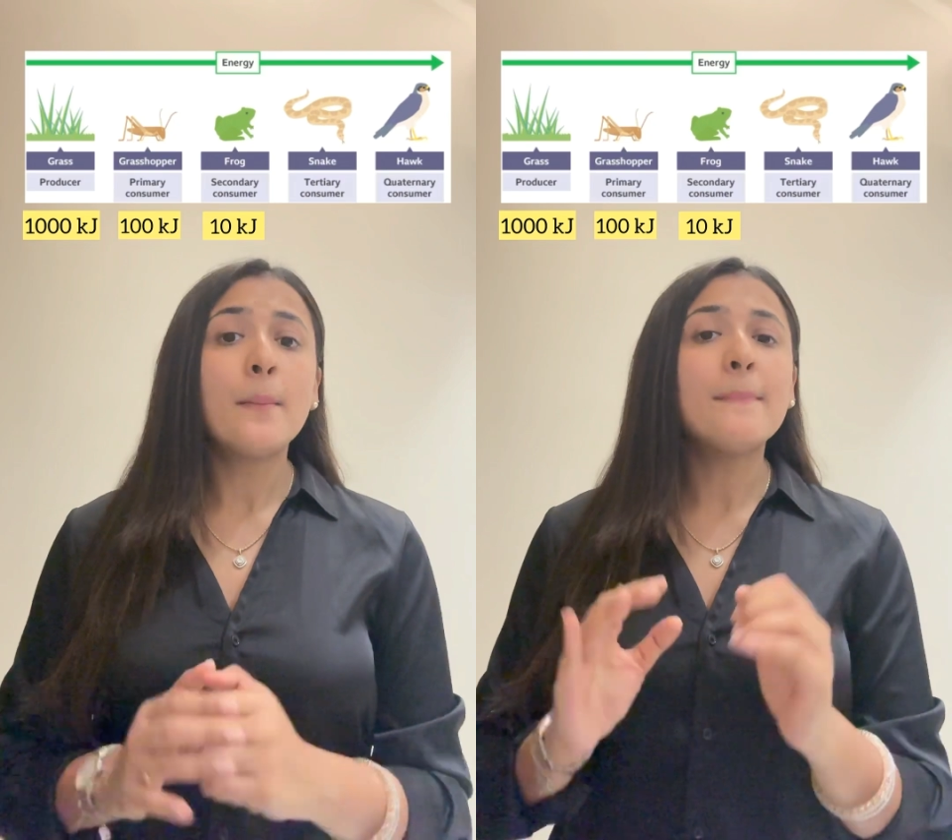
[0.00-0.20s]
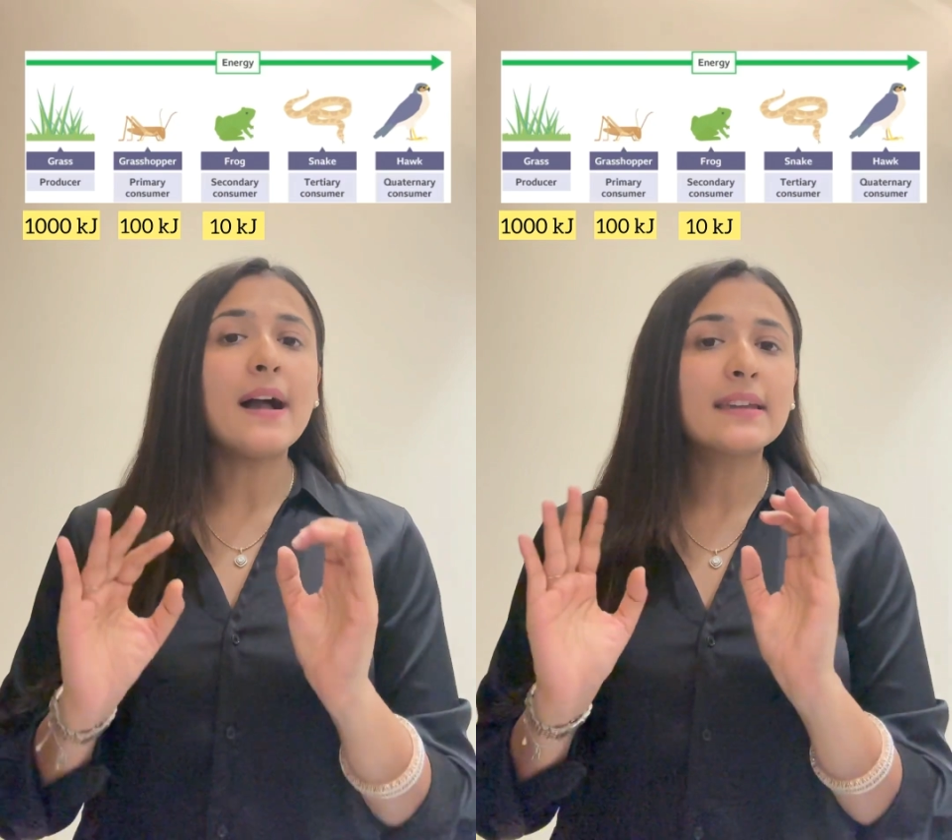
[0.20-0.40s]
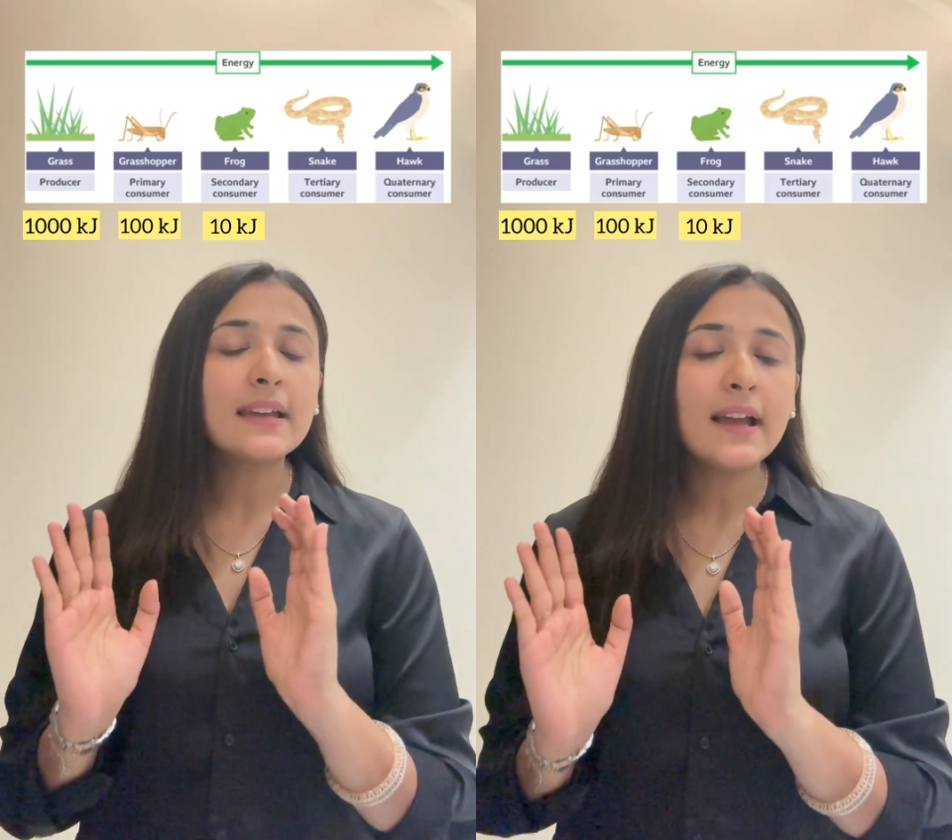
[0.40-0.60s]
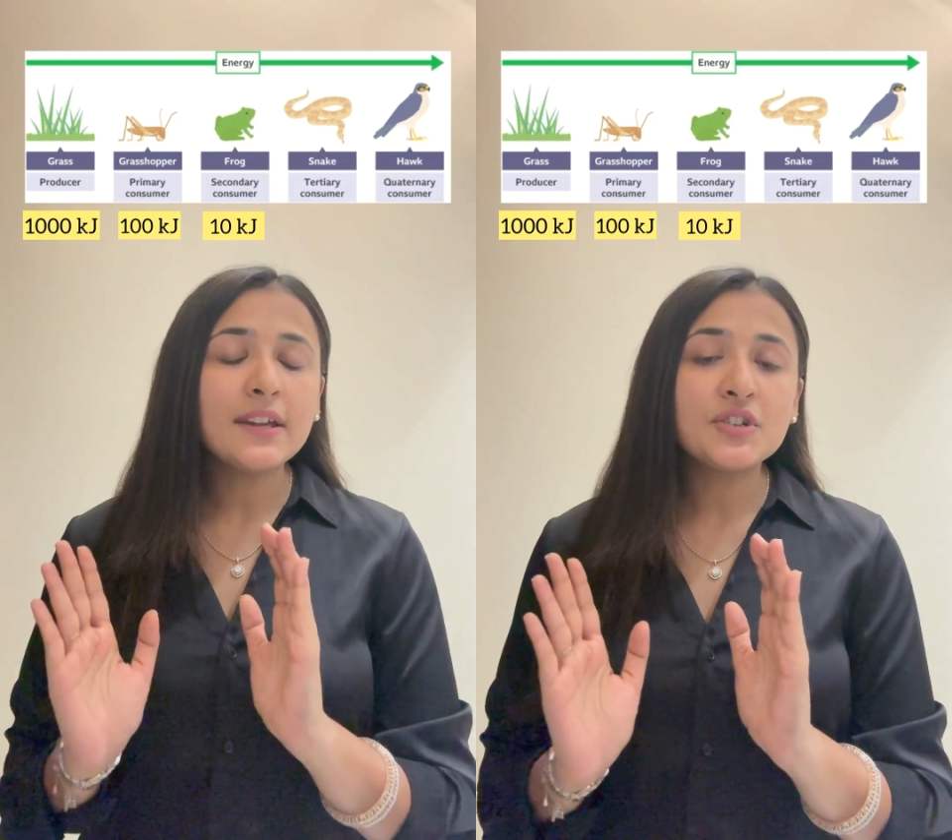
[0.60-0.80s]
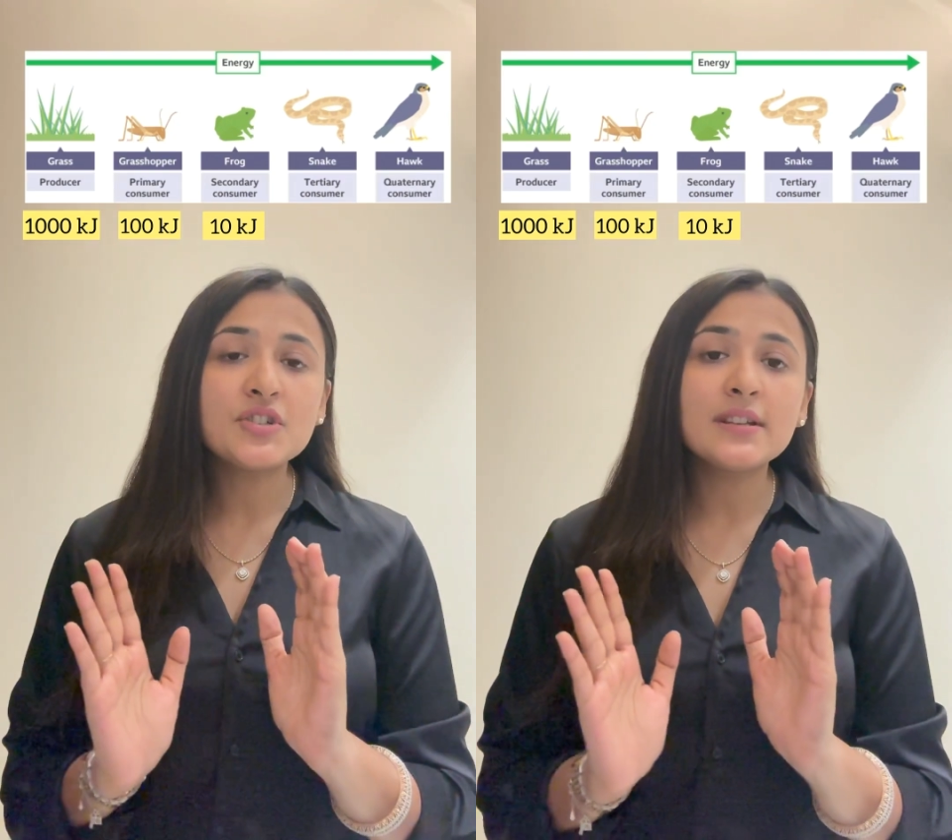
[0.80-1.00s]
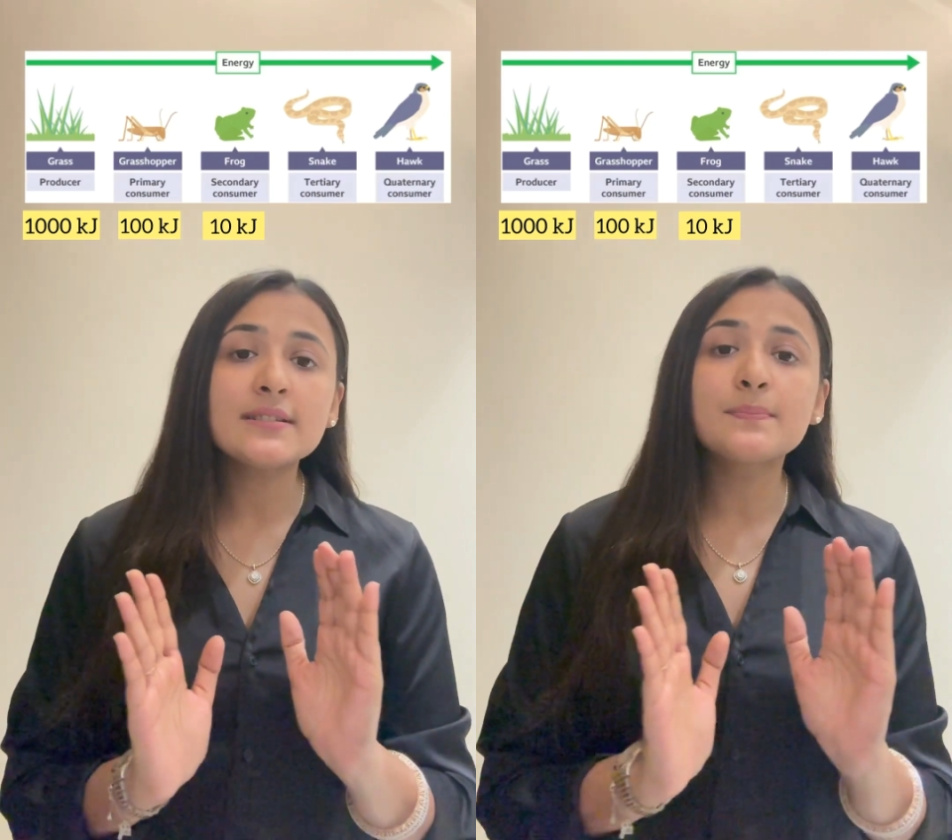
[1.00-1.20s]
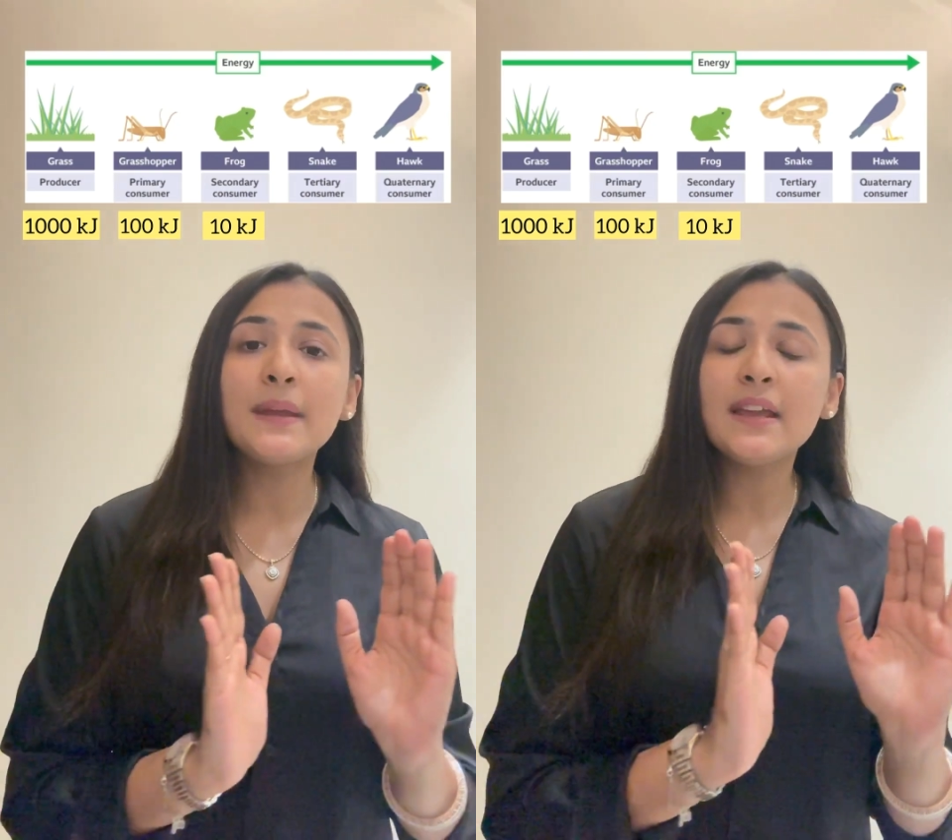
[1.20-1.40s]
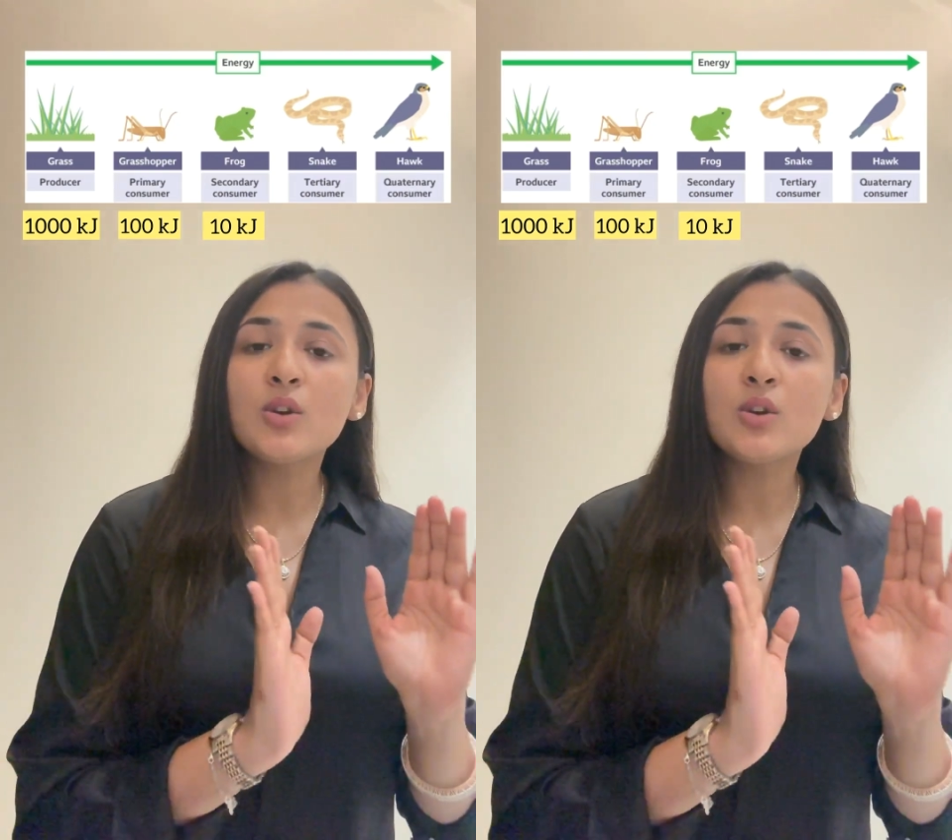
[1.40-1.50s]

Baki ka energy is being